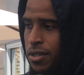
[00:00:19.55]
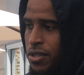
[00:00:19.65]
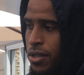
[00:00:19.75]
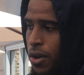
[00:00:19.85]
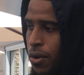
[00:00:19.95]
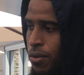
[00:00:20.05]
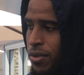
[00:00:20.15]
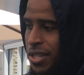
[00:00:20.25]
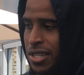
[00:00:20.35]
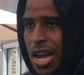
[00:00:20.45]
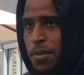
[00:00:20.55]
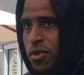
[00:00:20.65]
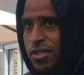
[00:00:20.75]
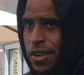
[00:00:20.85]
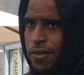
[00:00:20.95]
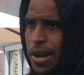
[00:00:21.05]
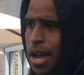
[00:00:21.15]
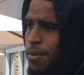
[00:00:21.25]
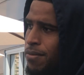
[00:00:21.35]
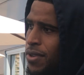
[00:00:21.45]
And so this time it was different.
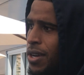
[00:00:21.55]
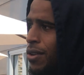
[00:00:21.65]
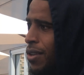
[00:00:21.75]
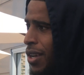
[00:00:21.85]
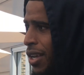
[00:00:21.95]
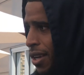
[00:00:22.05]
I, you know,